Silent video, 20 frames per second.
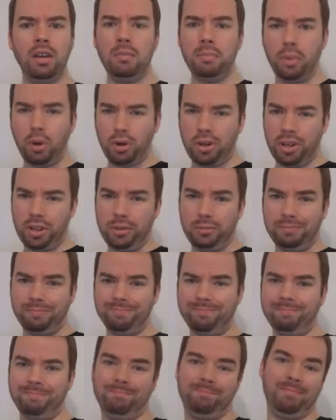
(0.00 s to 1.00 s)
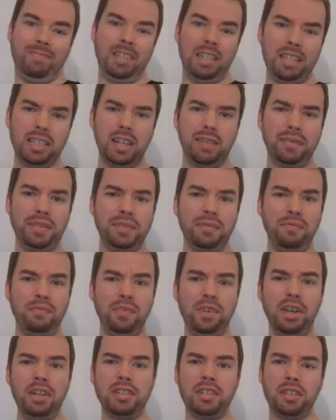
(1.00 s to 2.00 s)
Bono, he suffers from
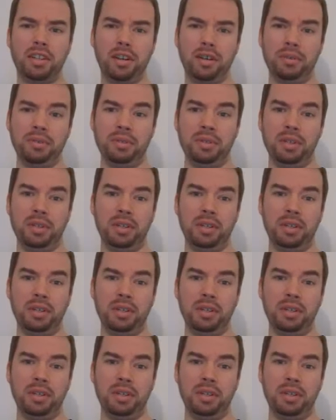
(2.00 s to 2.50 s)
vertigo,